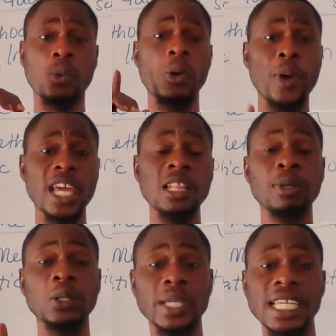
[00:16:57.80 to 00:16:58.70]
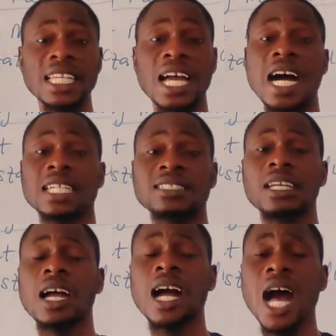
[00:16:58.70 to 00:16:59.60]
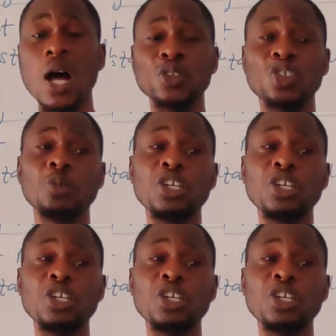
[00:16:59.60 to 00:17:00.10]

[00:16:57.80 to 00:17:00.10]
we will be looking at how do